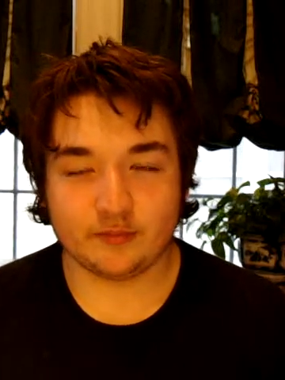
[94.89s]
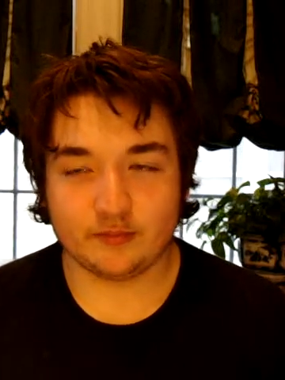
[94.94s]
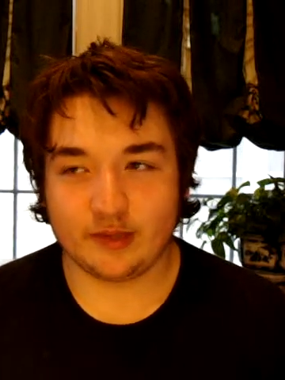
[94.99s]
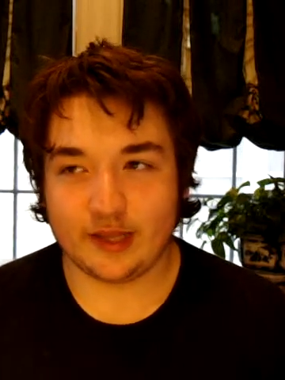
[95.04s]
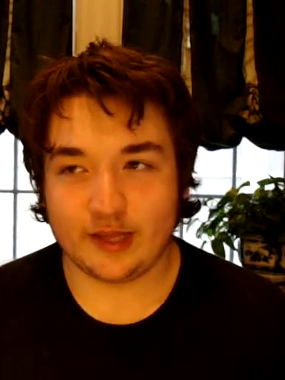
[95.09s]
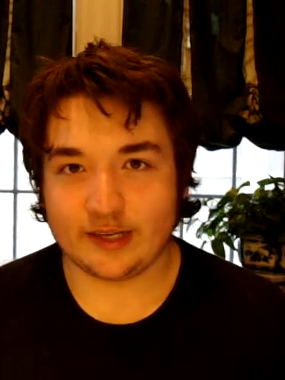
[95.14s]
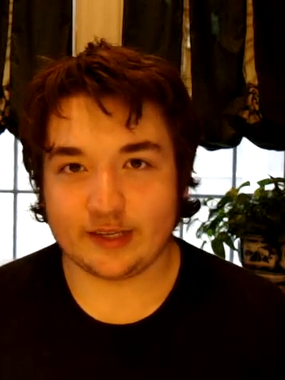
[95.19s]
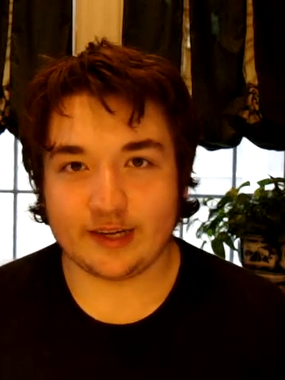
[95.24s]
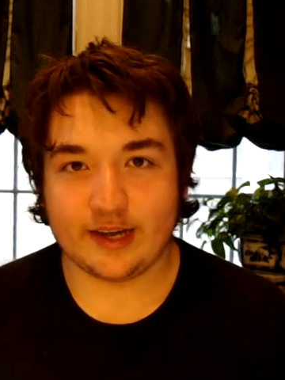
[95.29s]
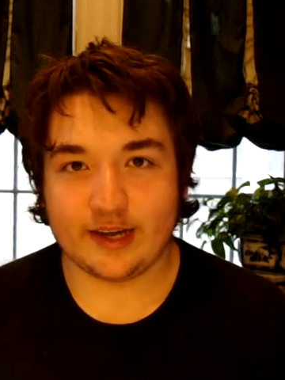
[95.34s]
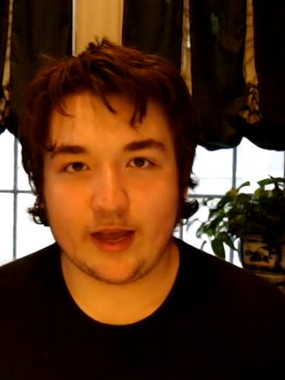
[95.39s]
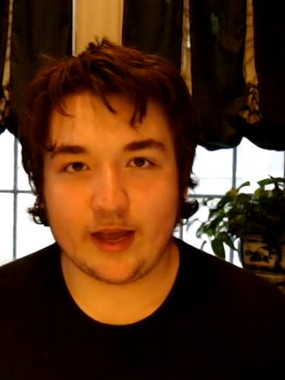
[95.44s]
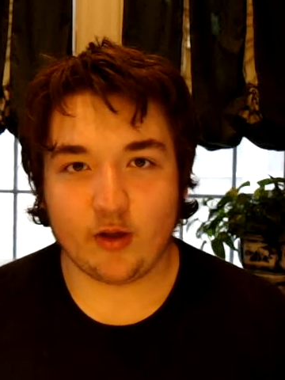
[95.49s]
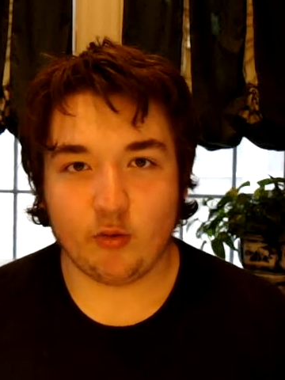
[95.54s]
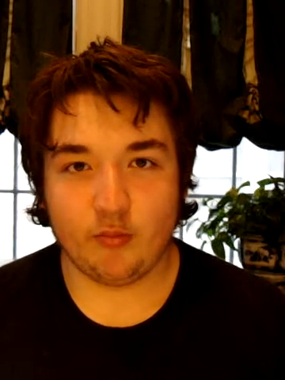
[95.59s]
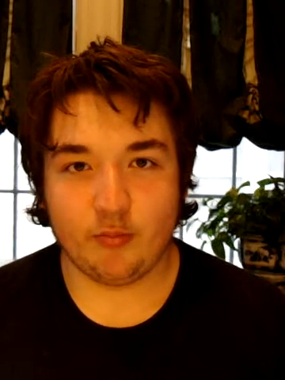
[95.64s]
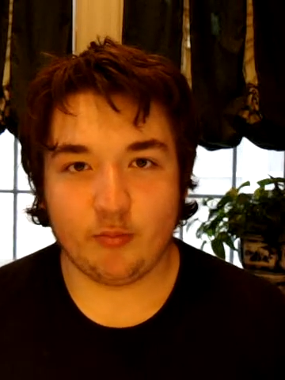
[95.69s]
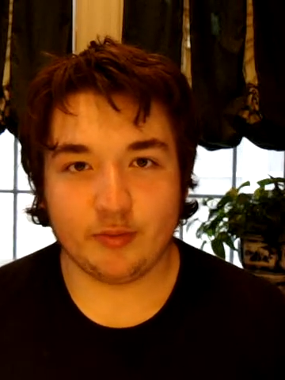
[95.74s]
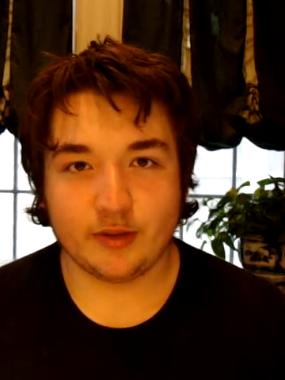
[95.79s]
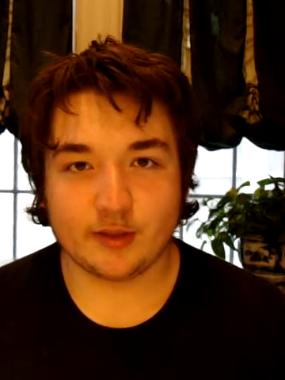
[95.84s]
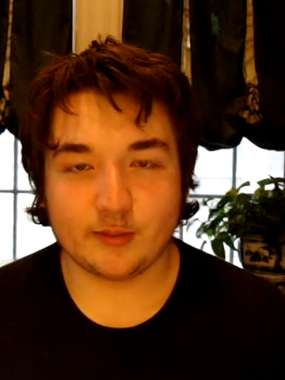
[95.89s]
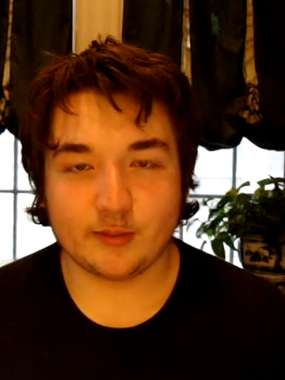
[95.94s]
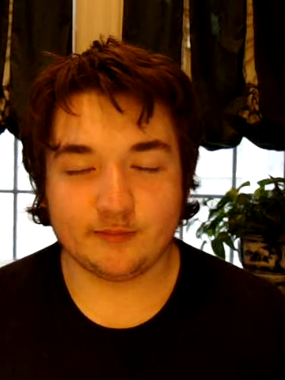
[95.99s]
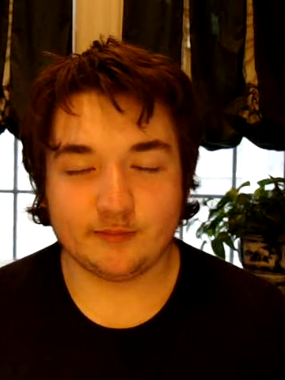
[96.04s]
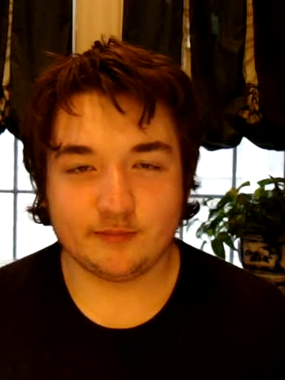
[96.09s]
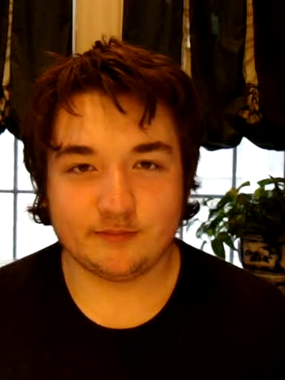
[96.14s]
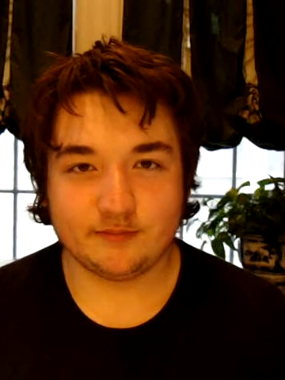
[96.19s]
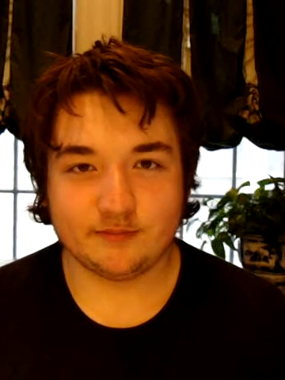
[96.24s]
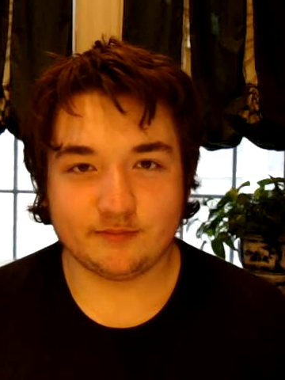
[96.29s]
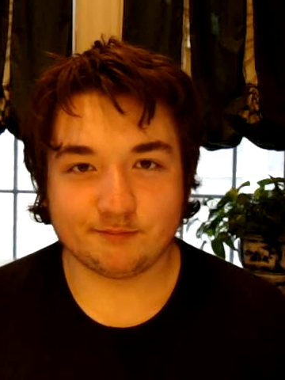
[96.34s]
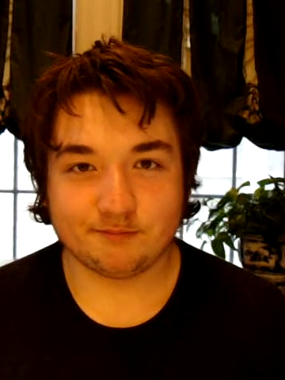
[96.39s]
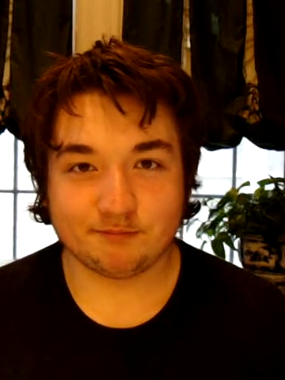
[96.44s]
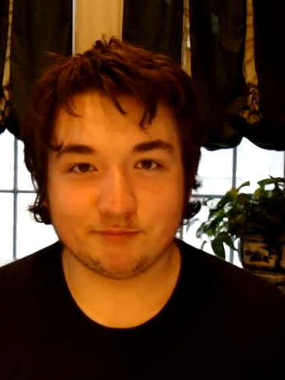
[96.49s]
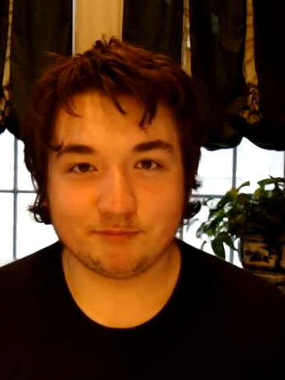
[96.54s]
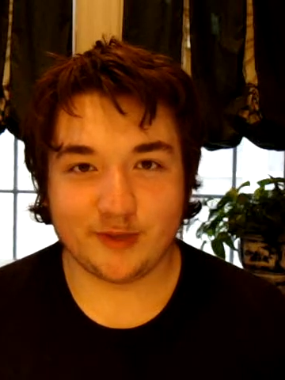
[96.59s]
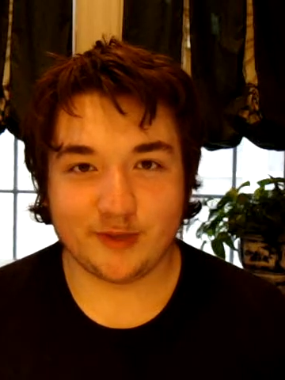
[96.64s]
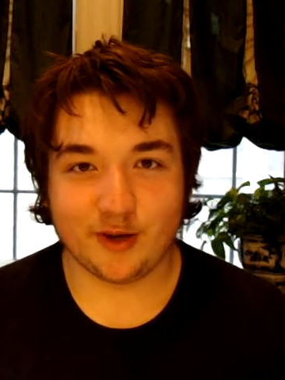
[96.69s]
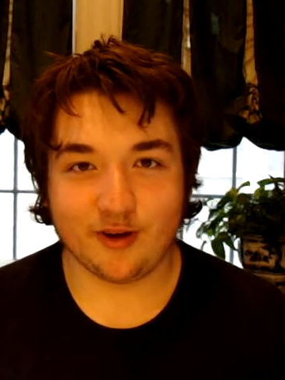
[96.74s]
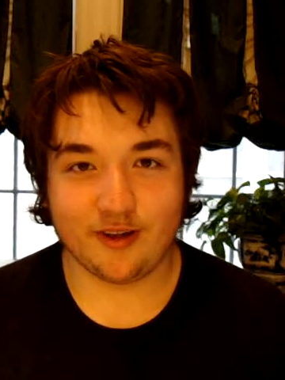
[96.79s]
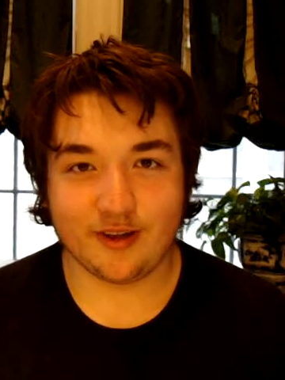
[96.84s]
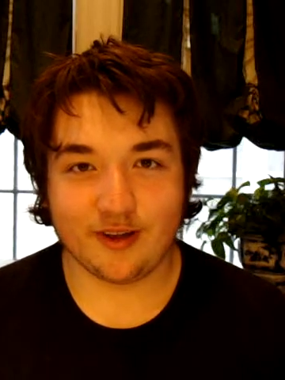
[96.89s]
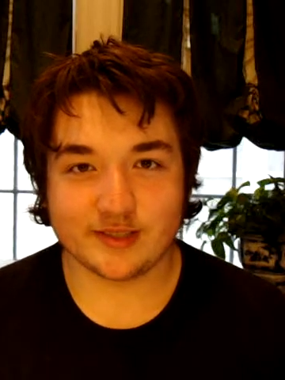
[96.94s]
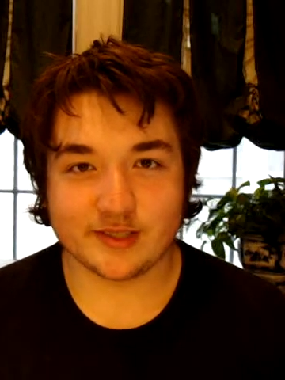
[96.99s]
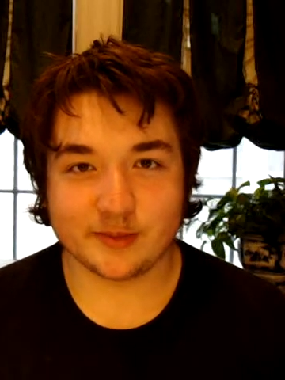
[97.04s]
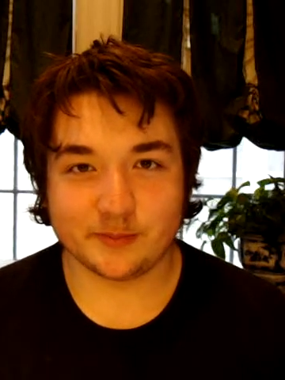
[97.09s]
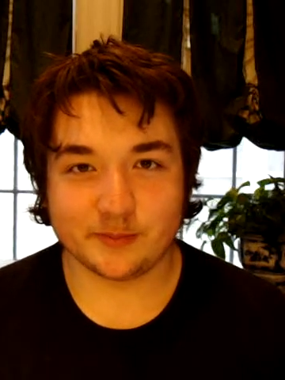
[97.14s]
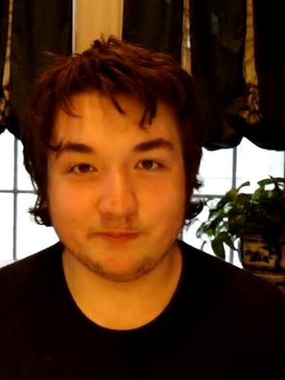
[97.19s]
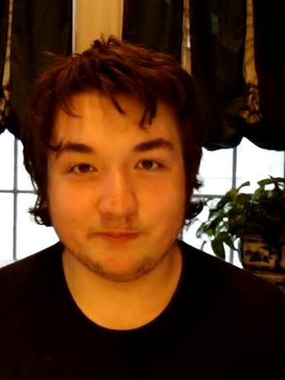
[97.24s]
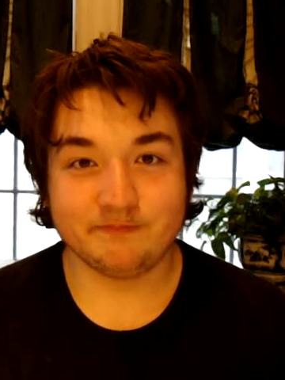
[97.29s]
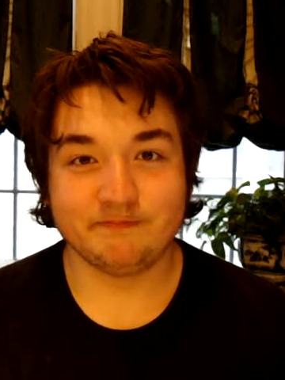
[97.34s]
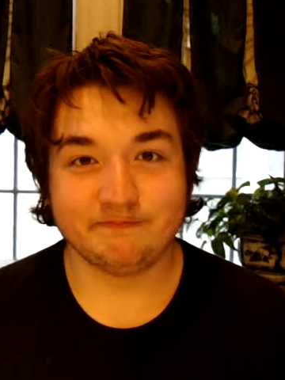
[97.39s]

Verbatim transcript: like now, but they're awesome.